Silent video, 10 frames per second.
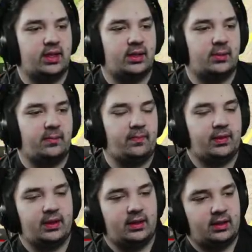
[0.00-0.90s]
now.
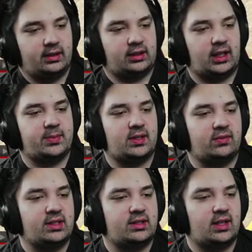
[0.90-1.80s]
Lap
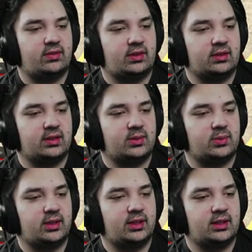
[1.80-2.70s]
77 is
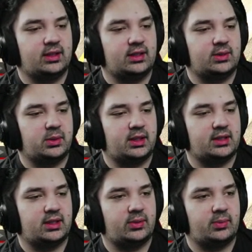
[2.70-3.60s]
when uh, is when I
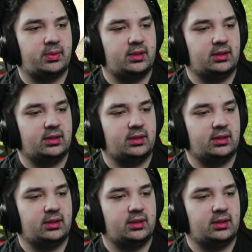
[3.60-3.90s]
said I would pit.